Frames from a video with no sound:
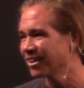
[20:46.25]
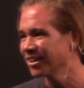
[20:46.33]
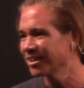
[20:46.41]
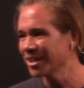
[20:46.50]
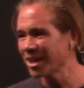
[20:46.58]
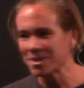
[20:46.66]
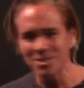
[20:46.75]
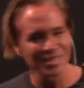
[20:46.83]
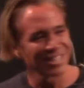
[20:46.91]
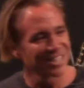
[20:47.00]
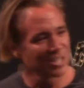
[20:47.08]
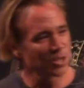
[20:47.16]
Yes,
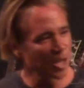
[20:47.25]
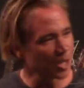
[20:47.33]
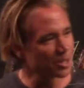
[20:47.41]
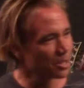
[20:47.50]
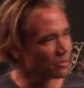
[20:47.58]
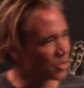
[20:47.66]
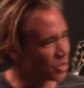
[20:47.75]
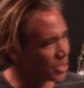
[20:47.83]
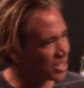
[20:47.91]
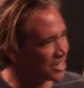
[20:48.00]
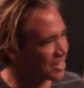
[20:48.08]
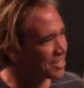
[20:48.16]
these hands have
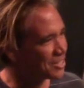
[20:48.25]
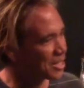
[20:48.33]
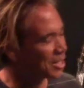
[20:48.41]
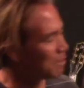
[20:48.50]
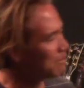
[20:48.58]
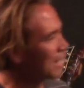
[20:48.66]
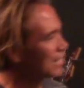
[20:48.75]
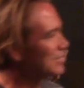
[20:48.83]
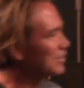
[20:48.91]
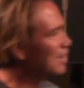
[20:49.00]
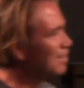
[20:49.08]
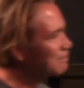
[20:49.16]
seen the dead come back to
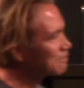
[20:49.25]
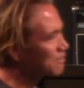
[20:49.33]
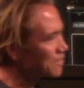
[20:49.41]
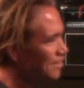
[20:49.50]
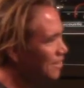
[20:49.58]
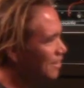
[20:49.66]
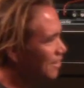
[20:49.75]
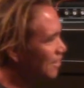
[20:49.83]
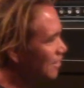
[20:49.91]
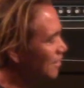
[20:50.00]
life. Amen.